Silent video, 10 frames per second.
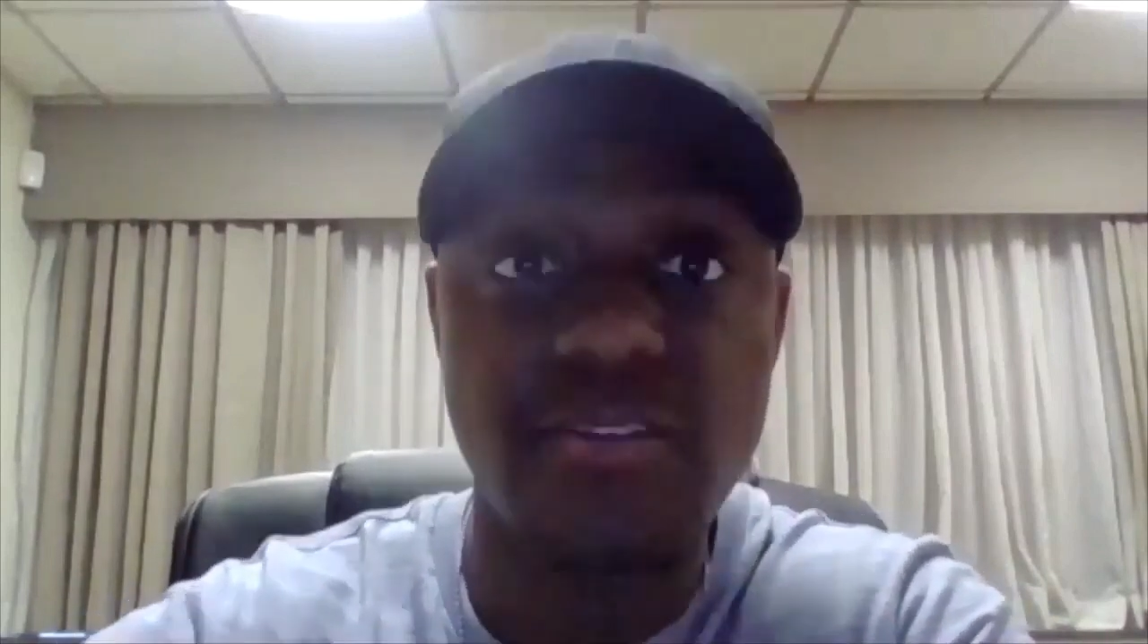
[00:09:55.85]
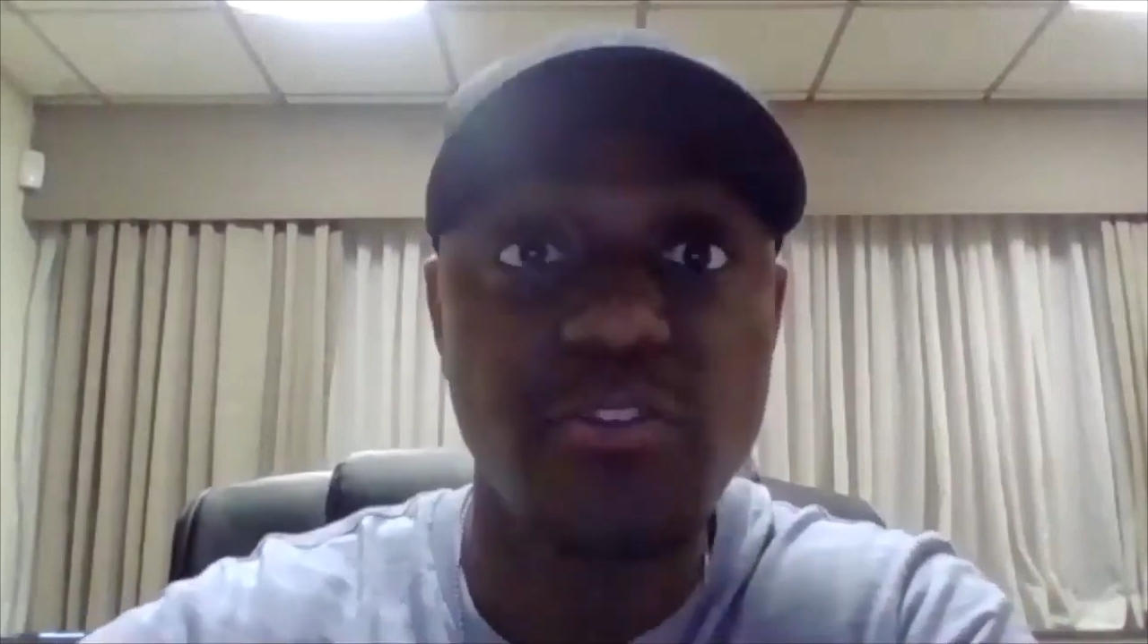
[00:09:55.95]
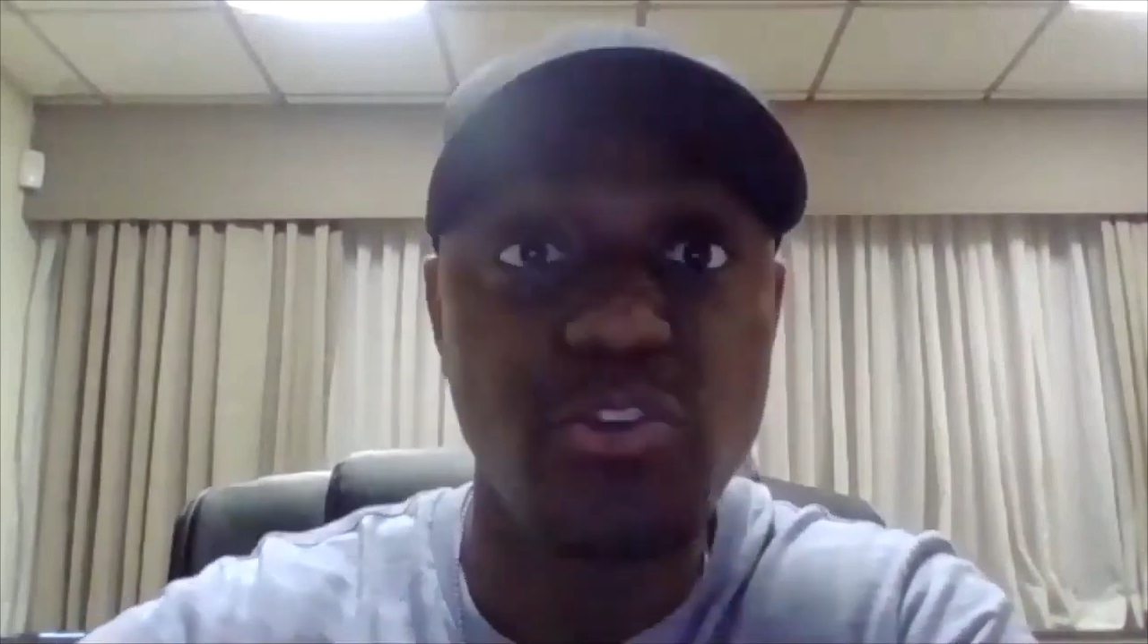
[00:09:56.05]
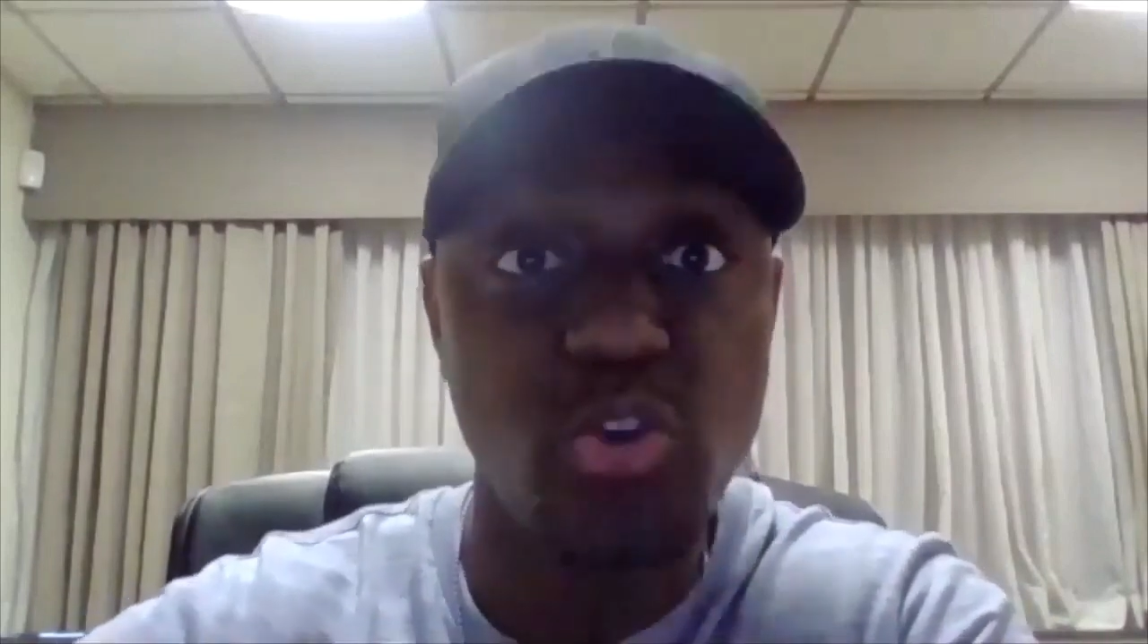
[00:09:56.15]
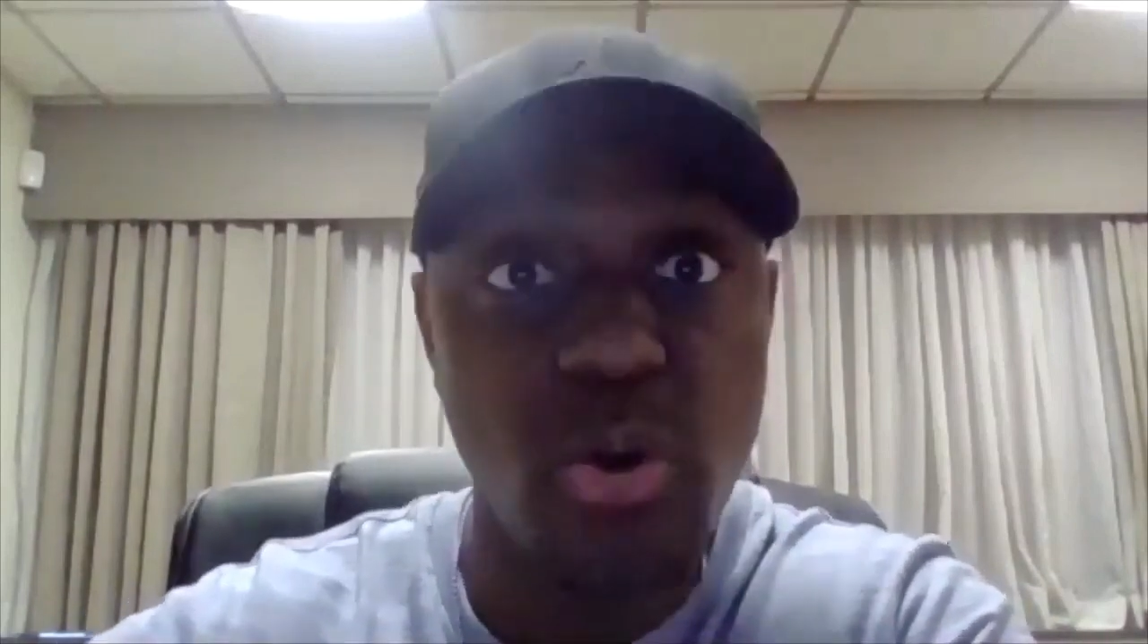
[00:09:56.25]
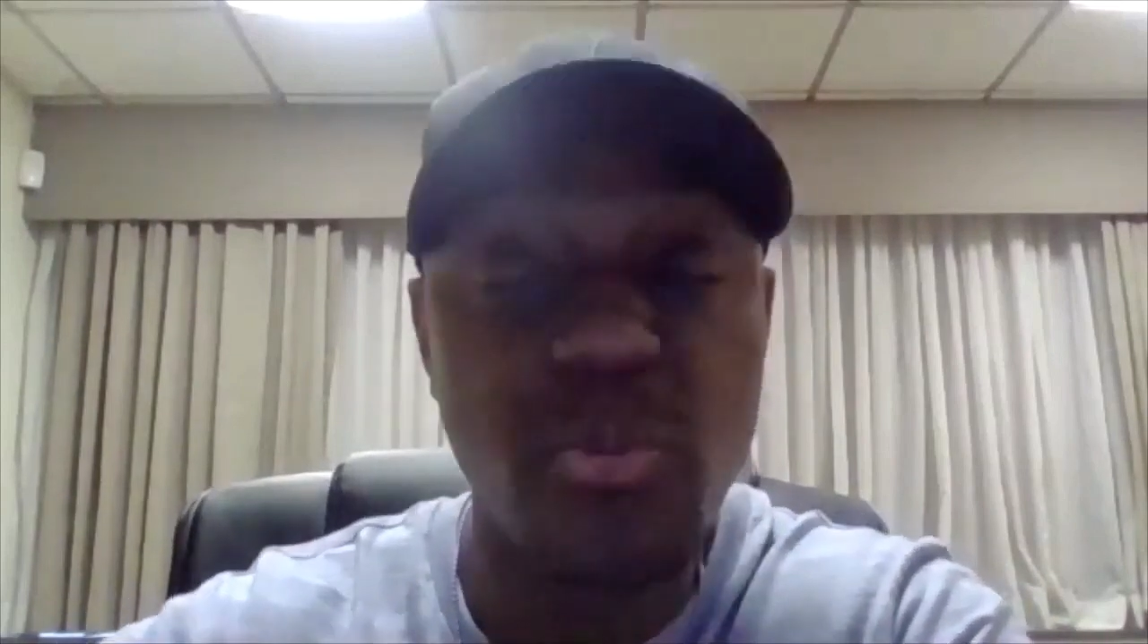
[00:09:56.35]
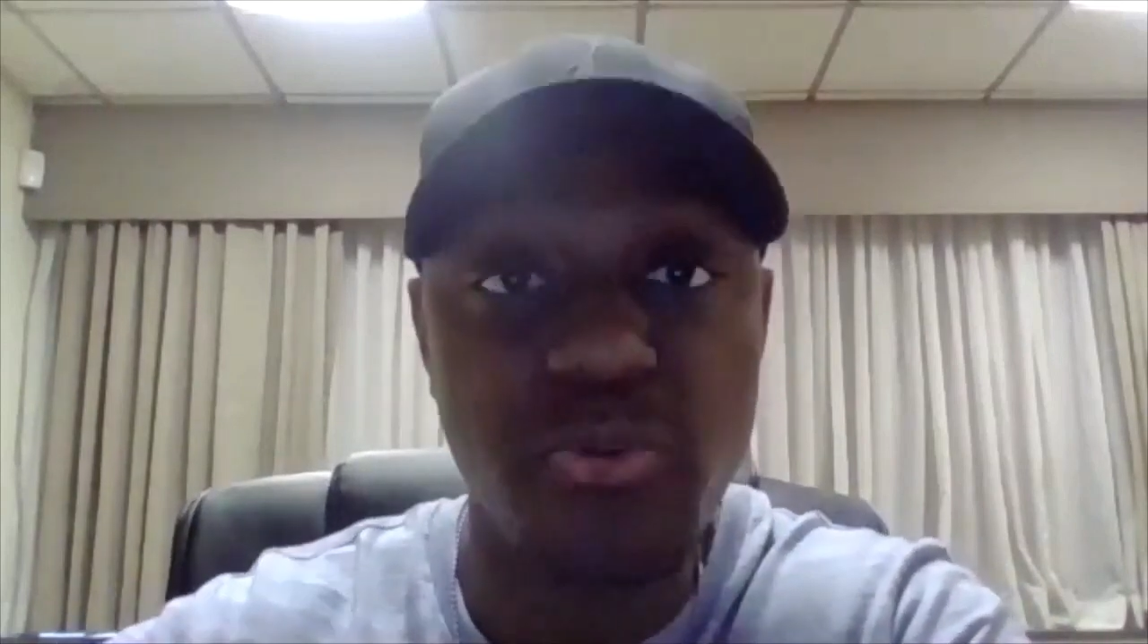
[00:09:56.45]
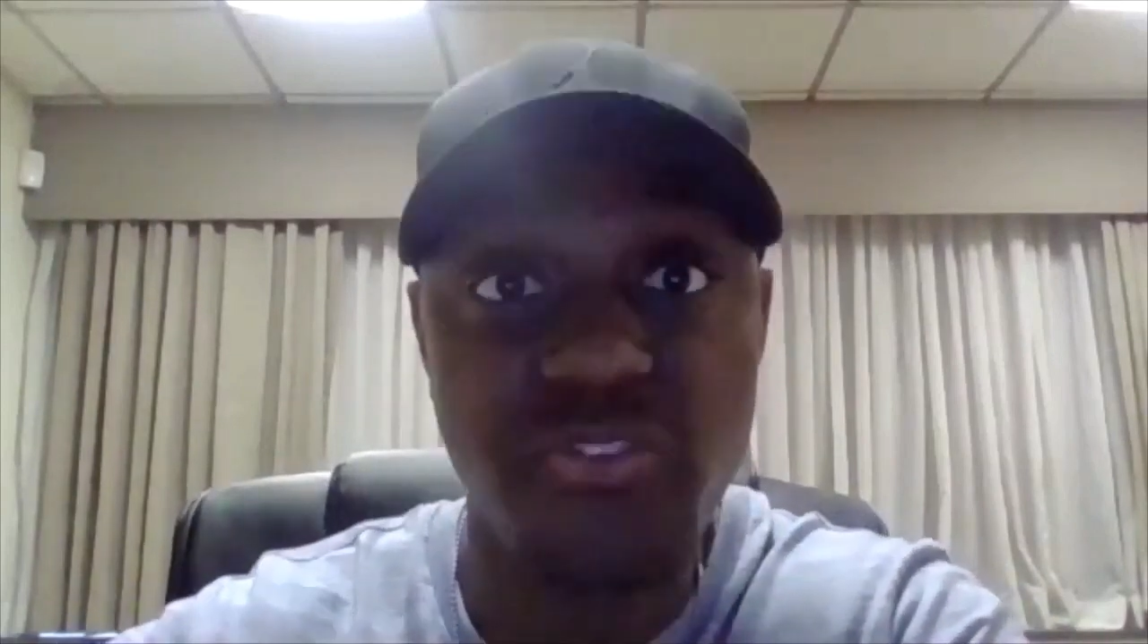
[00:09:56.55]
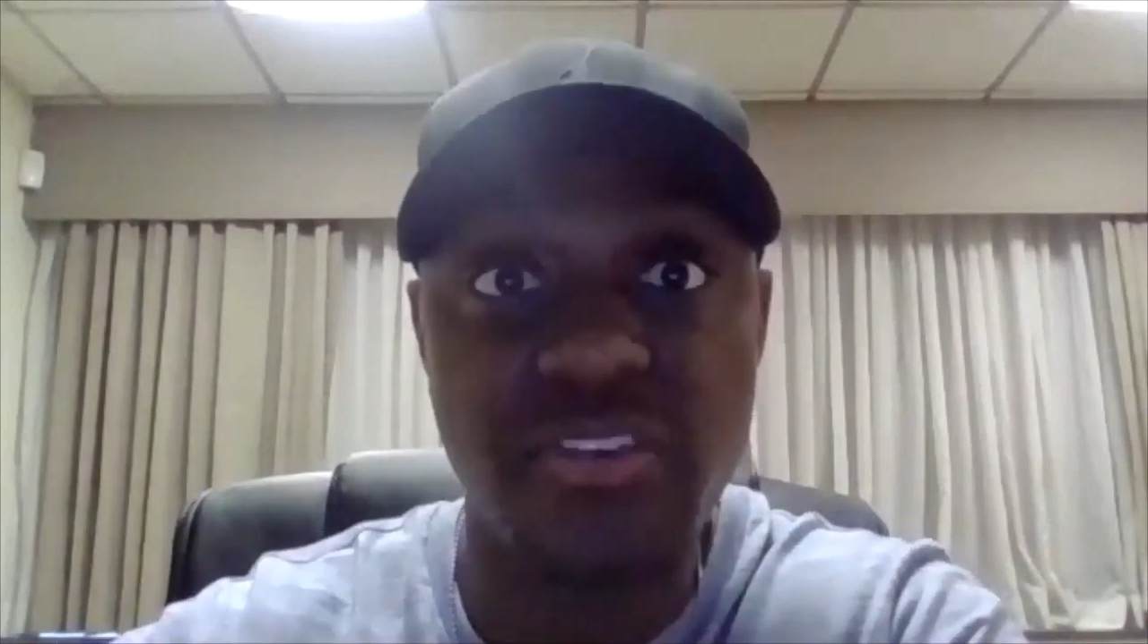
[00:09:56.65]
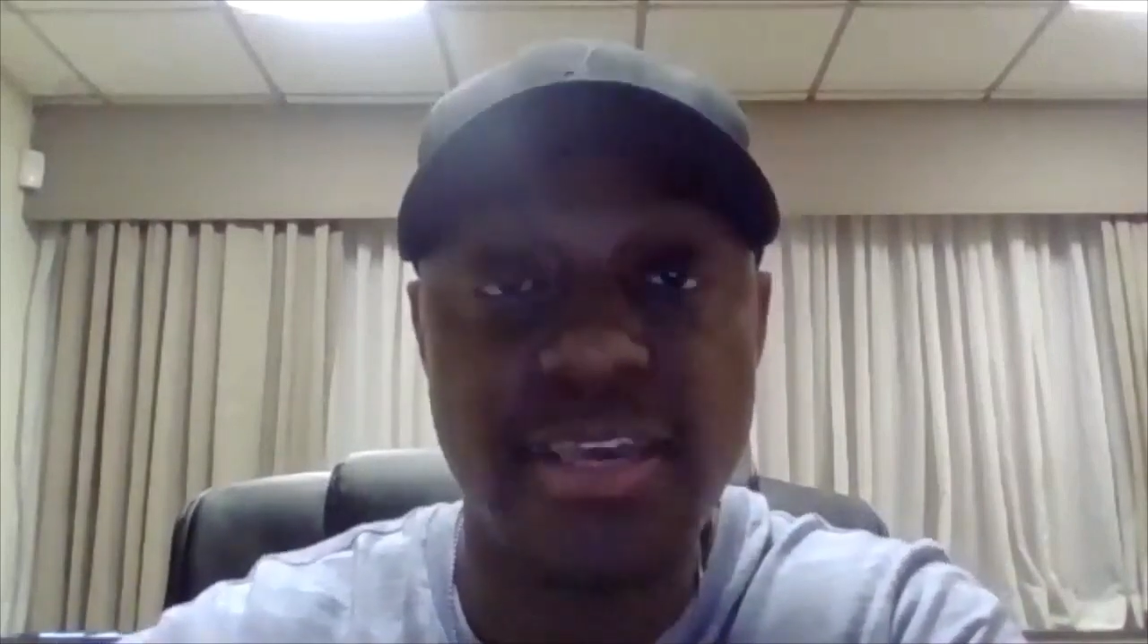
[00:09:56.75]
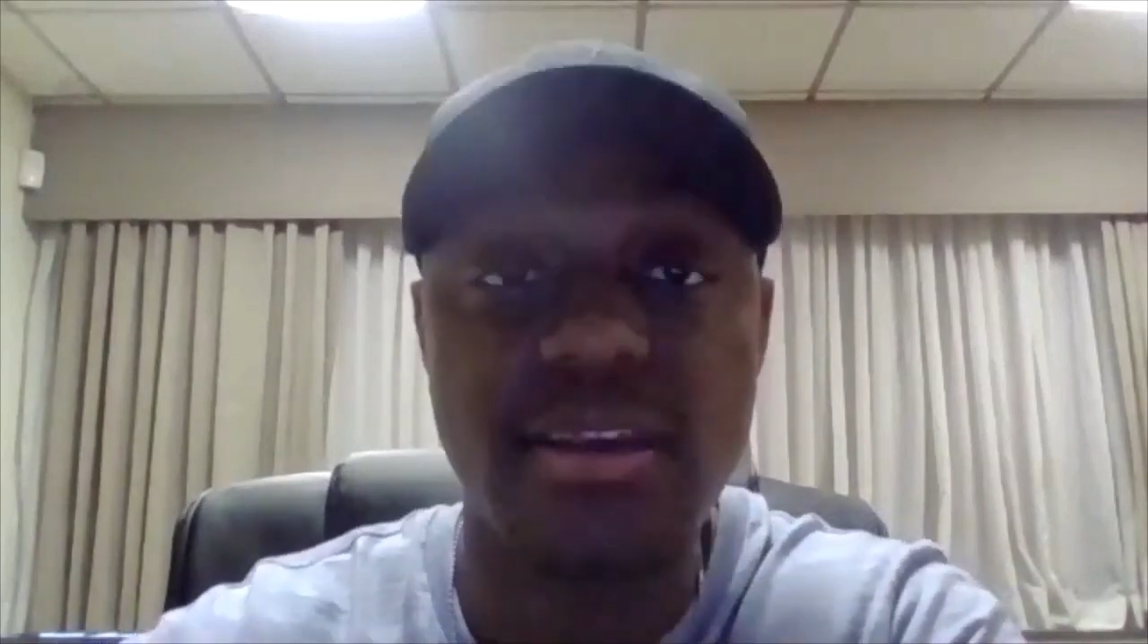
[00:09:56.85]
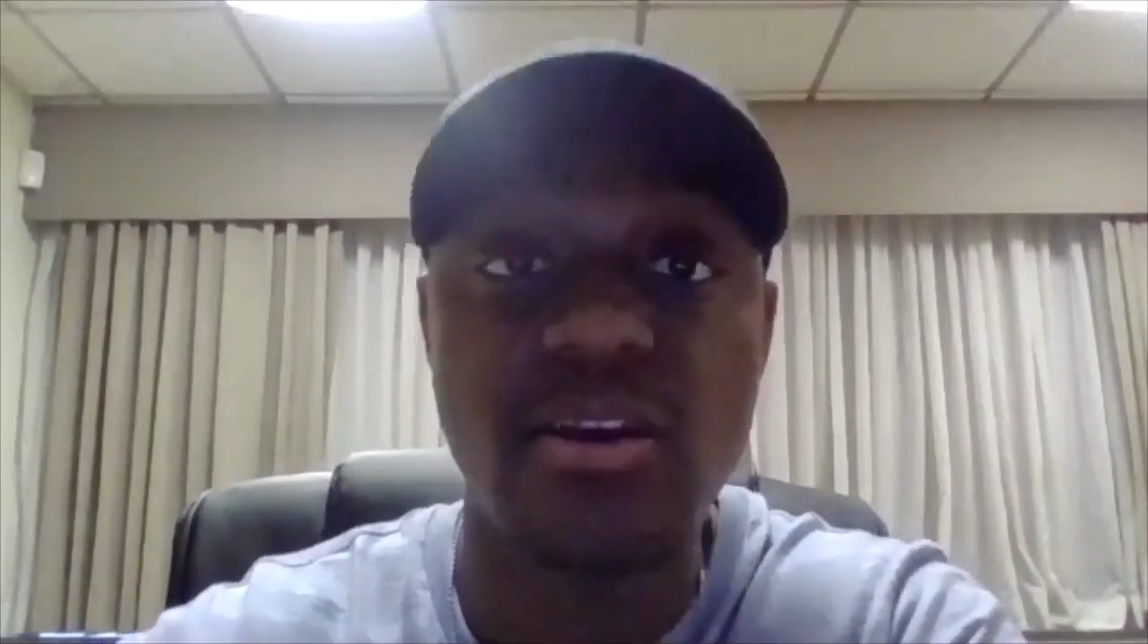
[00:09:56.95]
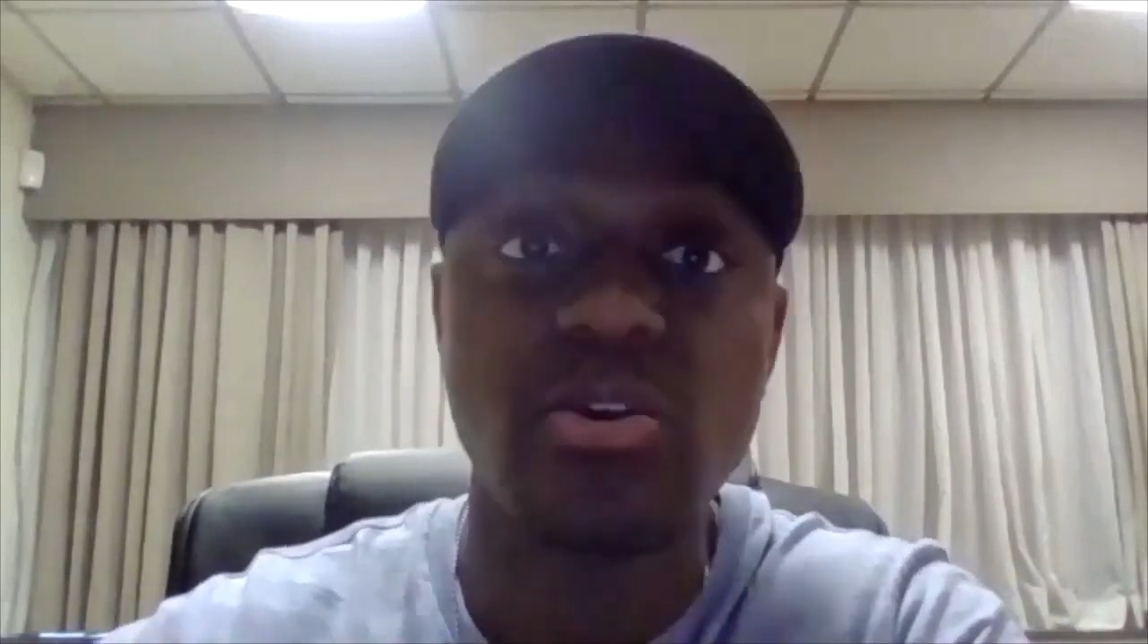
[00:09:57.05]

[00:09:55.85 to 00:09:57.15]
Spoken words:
of normalcy